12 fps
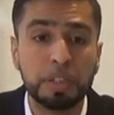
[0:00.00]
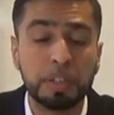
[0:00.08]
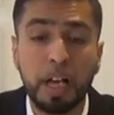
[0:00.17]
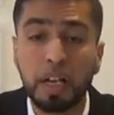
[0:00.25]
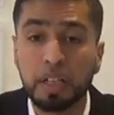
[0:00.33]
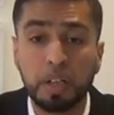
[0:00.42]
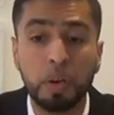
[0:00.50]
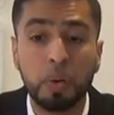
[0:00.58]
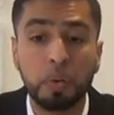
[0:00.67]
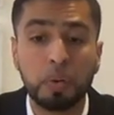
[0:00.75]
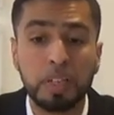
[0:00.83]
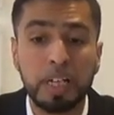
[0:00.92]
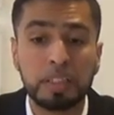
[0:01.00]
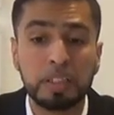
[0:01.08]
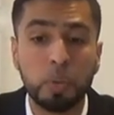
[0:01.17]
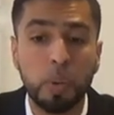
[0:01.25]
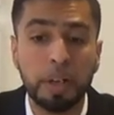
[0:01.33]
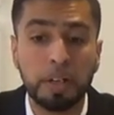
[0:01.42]
That's
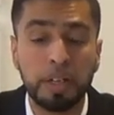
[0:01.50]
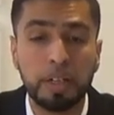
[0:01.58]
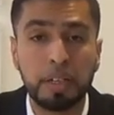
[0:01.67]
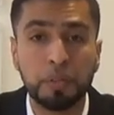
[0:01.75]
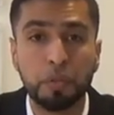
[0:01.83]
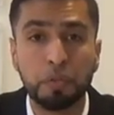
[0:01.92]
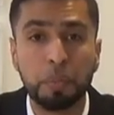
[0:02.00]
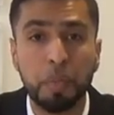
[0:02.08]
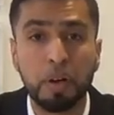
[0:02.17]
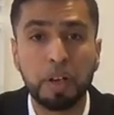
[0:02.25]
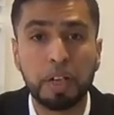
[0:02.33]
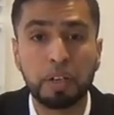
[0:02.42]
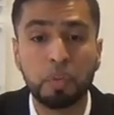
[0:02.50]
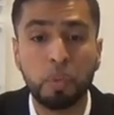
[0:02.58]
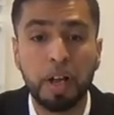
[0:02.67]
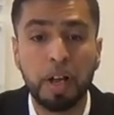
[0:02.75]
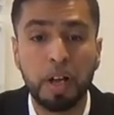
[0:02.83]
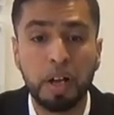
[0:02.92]
quite indicative of a market
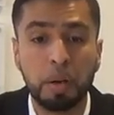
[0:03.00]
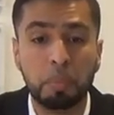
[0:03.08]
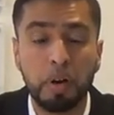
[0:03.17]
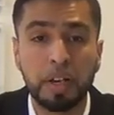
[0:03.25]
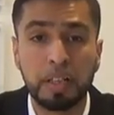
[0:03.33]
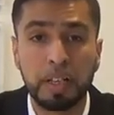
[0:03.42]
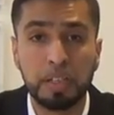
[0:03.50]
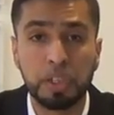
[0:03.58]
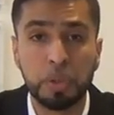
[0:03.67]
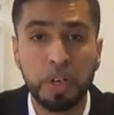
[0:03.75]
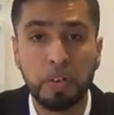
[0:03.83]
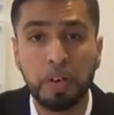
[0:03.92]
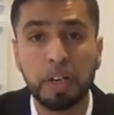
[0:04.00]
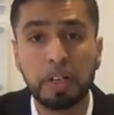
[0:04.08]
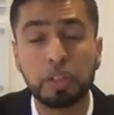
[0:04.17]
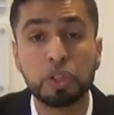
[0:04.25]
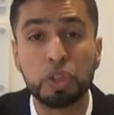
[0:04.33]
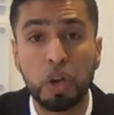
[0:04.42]
that is triggering
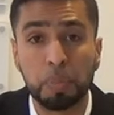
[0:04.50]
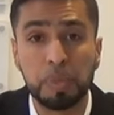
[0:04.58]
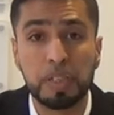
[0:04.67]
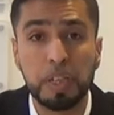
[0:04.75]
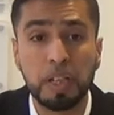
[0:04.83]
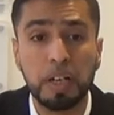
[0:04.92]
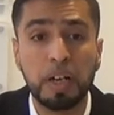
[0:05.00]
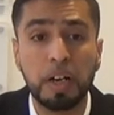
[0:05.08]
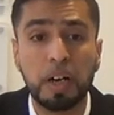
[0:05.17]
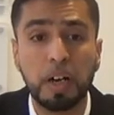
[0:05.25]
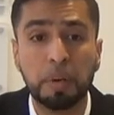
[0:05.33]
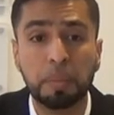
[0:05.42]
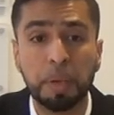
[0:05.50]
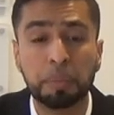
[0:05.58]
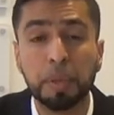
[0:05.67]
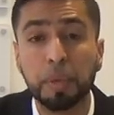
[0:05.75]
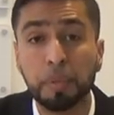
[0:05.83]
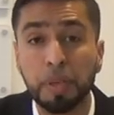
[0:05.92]
stops, and
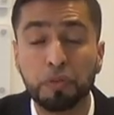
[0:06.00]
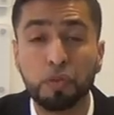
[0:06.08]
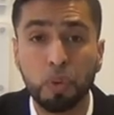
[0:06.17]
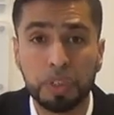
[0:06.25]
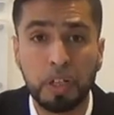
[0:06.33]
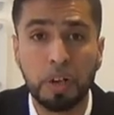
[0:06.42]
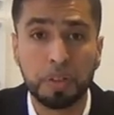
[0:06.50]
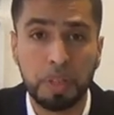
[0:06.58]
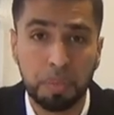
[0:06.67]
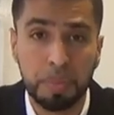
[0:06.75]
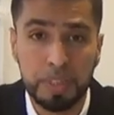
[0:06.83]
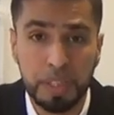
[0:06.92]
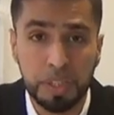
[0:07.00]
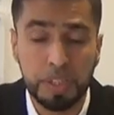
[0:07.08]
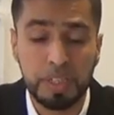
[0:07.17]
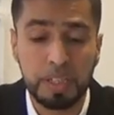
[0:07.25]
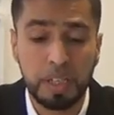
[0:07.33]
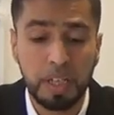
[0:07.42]
people are being forced out of their
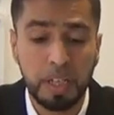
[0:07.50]
positions.